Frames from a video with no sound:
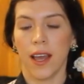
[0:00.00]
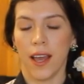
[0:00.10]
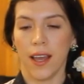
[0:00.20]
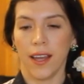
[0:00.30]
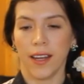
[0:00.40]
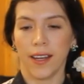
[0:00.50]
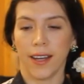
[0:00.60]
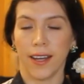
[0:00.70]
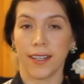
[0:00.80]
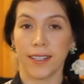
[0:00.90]
And
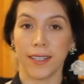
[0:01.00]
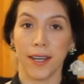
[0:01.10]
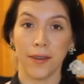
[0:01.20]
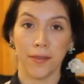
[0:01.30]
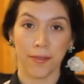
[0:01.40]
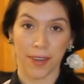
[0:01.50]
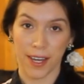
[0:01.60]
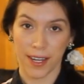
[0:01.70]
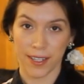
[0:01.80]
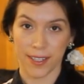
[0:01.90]
I said
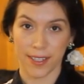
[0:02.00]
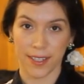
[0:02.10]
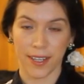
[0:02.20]
face,